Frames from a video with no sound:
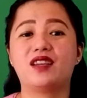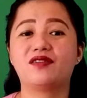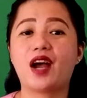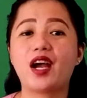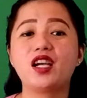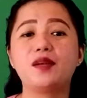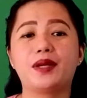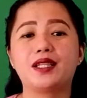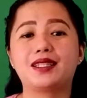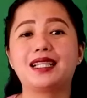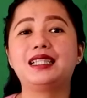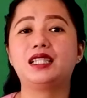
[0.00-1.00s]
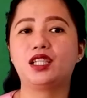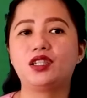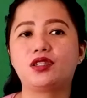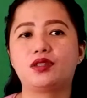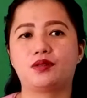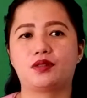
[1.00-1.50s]
Environmental
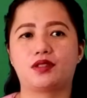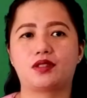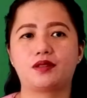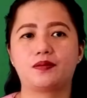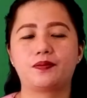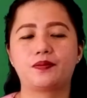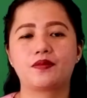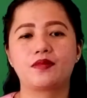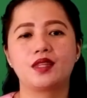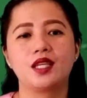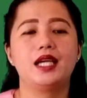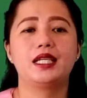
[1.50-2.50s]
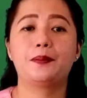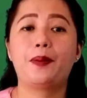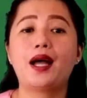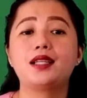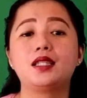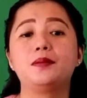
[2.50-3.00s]
Issues. The
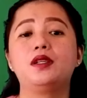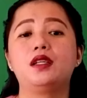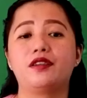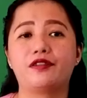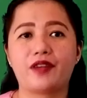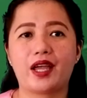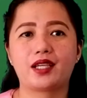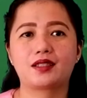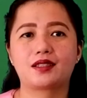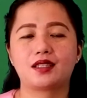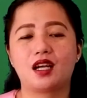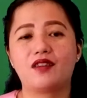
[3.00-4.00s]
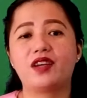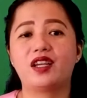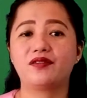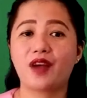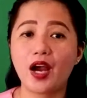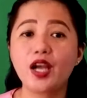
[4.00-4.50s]
possible effects of
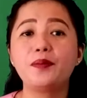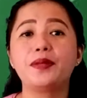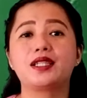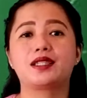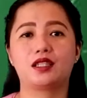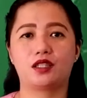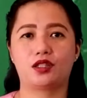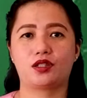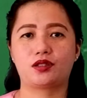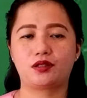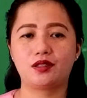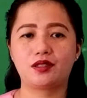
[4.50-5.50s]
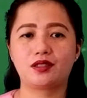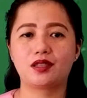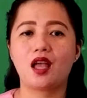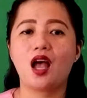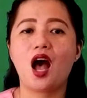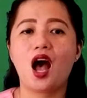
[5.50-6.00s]
environmental issues
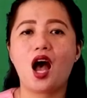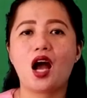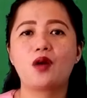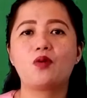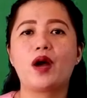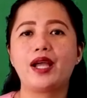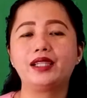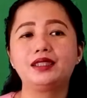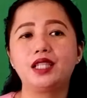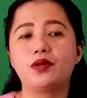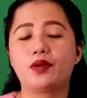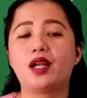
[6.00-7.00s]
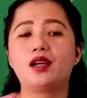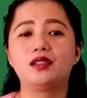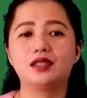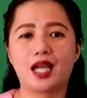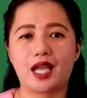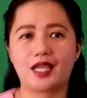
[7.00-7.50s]
are widely
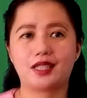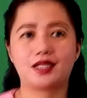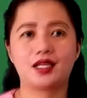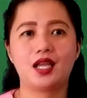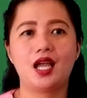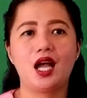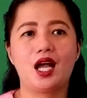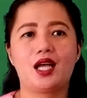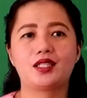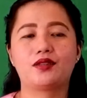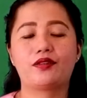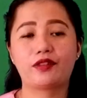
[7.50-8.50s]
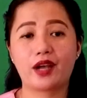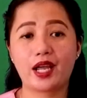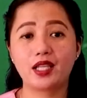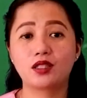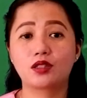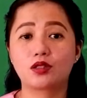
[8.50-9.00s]
recognized as
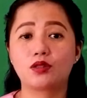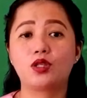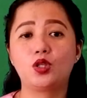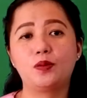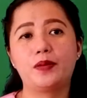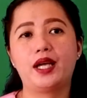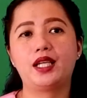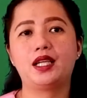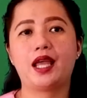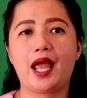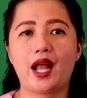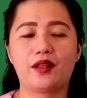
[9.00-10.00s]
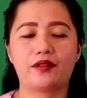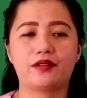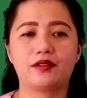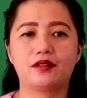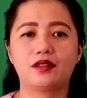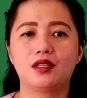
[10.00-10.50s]
threat to human health.
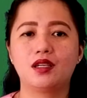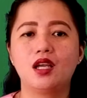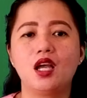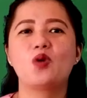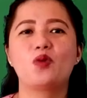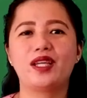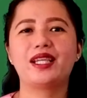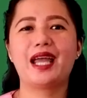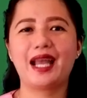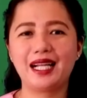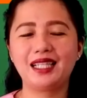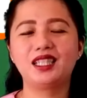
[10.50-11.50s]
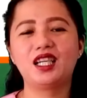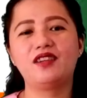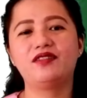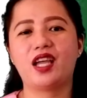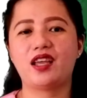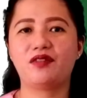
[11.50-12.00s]
When the health
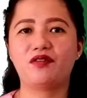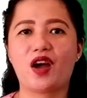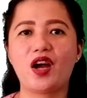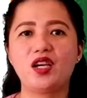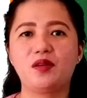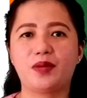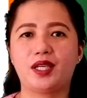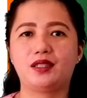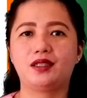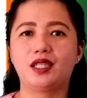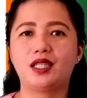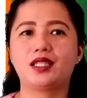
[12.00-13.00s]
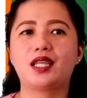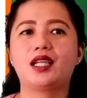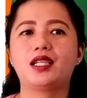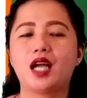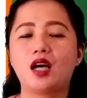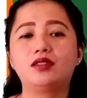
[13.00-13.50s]
of the environment is
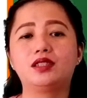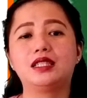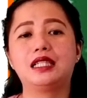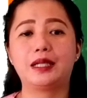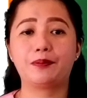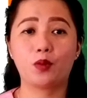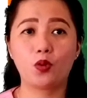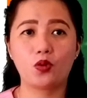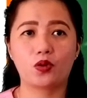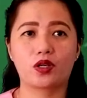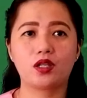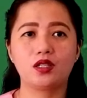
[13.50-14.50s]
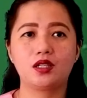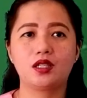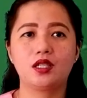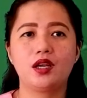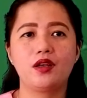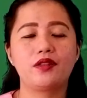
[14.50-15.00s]
undoubtedly poor,
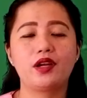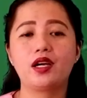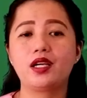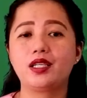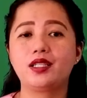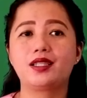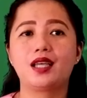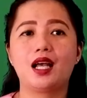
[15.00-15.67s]
there is